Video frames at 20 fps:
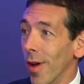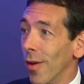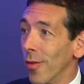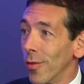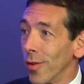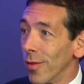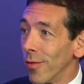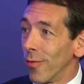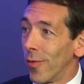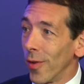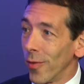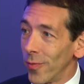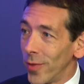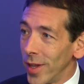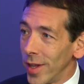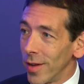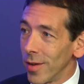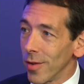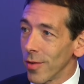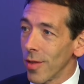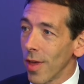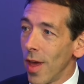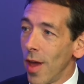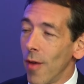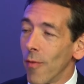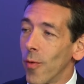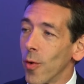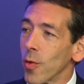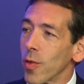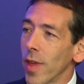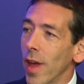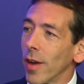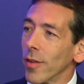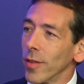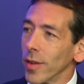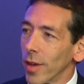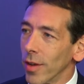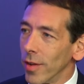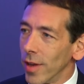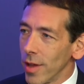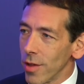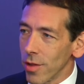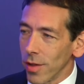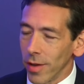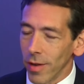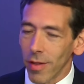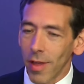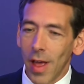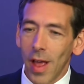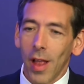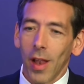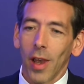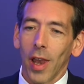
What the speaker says: 150 years, for certain conditions